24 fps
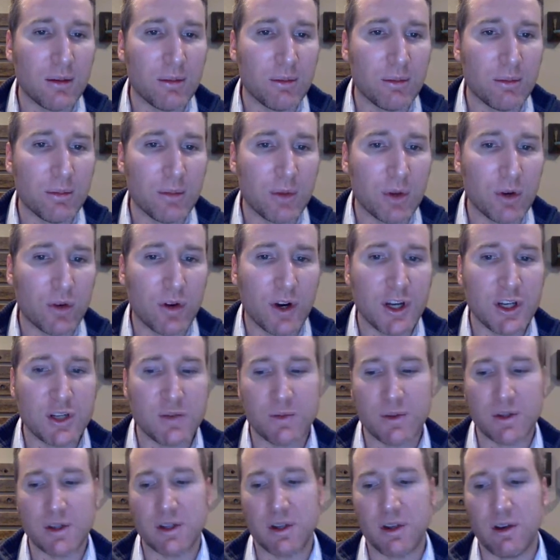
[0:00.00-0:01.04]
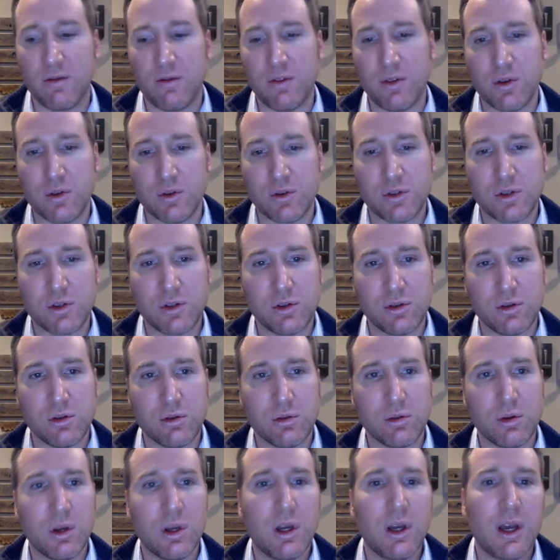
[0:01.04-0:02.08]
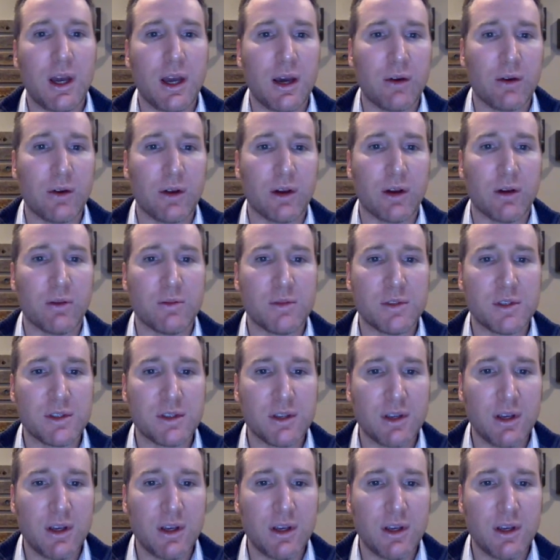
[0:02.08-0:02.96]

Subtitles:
arrangement of those two outcomes.